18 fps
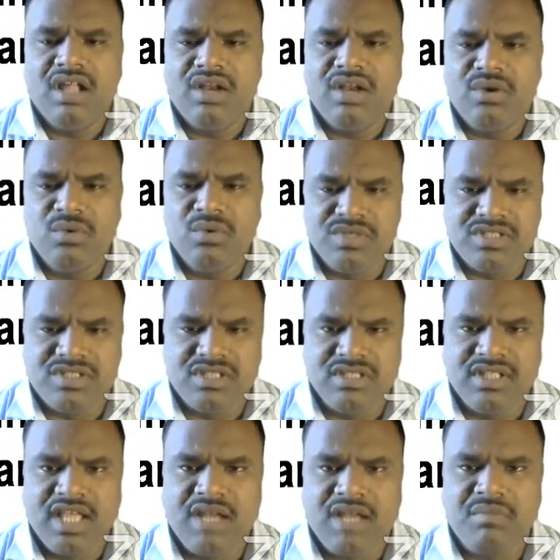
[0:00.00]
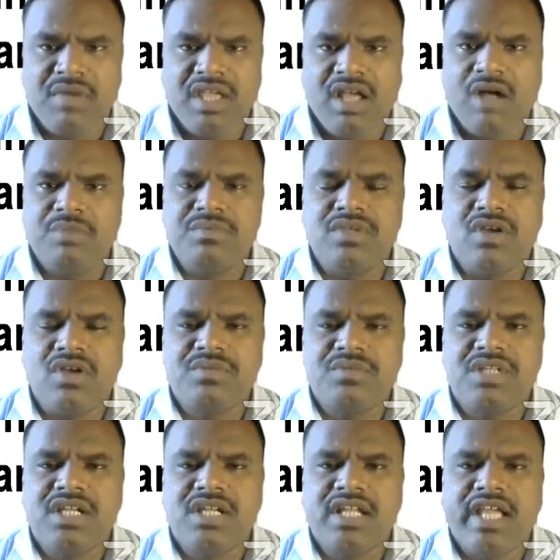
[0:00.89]
roots, thereby
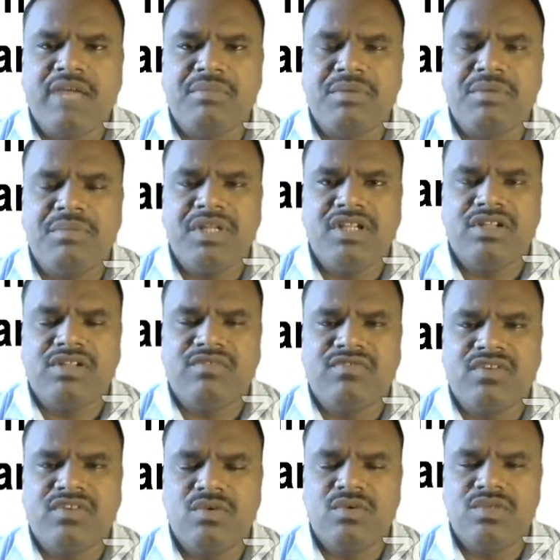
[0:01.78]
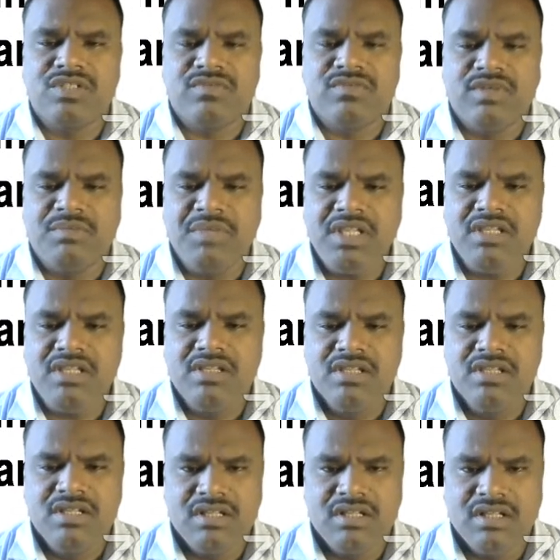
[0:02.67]
absorption capability of roots will be
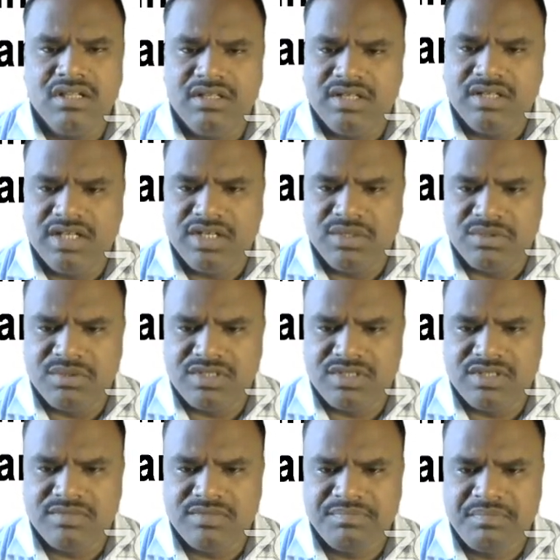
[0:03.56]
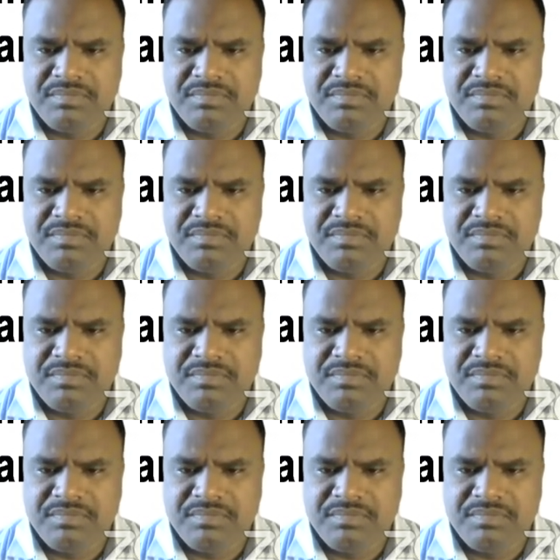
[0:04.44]
reduced.